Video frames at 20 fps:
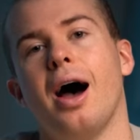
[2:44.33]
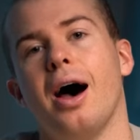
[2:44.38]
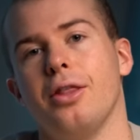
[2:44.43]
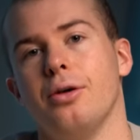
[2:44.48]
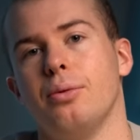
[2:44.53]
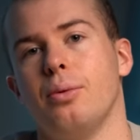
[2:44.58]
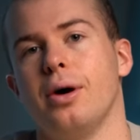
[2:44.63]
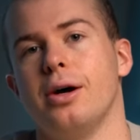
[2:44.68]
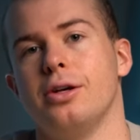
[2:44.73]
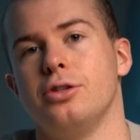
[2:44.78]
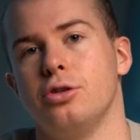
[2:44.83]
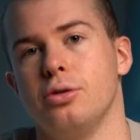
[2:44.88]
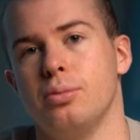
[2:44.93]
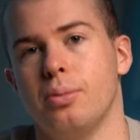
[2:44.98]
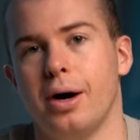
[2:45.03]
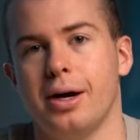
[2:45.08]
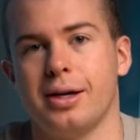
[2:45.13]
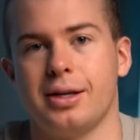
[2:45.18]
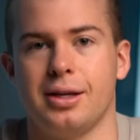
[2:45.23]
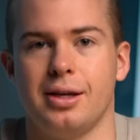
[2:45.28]
otherwise you
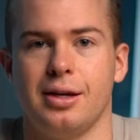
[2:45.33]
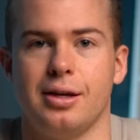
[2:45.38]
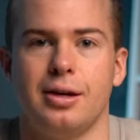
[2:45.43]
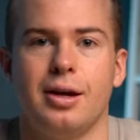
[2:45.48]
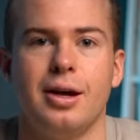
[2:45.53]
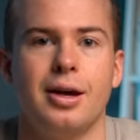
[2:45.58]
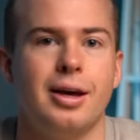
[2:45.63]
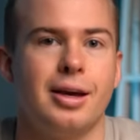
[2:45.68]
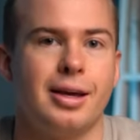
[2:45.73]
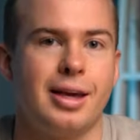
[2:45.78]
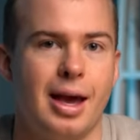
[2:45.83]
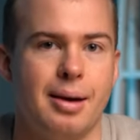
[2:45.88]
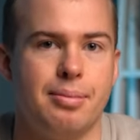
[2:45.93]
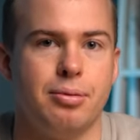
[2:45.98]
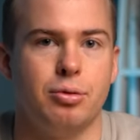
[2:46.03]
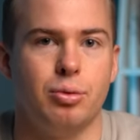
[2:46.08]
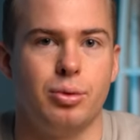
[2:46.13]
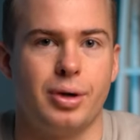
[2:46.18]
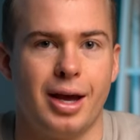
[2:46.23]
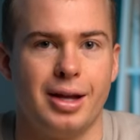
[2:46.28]
might get
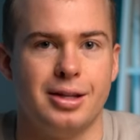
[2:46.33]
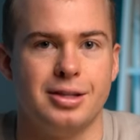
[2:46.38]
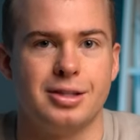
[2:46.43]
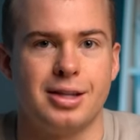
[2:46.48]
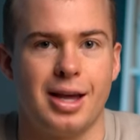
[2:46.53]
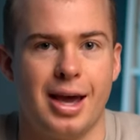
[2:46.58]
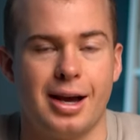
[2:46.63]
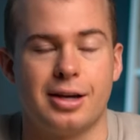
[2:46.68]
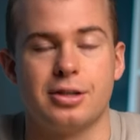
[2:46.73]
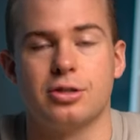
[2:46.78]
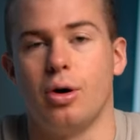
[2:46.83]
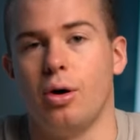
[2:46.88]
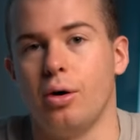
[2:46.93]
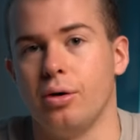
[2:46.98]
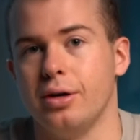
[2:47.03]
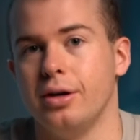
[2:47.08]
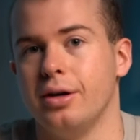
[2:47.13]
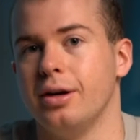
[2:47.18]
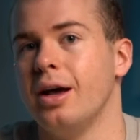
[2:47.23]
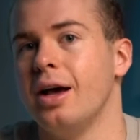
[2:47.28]
capital gains tax
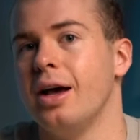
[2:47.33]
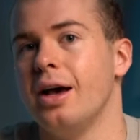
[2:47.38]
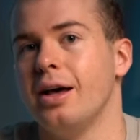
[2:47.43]
on it.